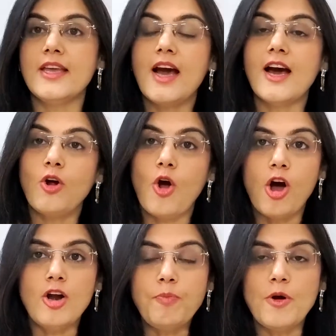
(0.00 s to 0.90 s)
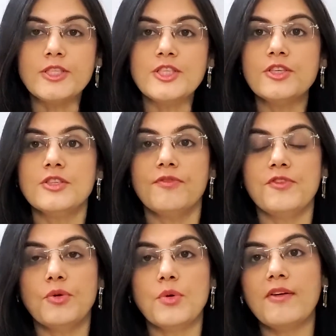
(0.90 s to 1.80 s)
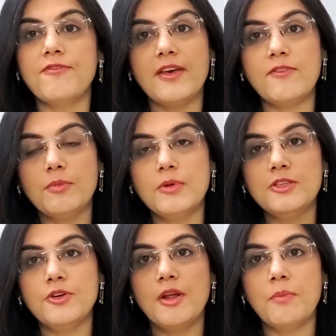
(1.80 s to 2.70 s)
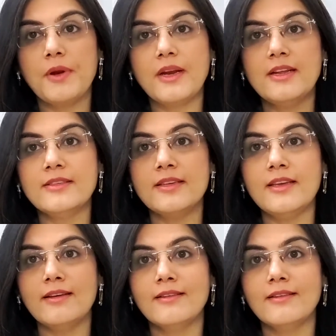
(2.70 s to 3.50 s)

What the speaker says: Are all postures of yoga favorable during pregnancy?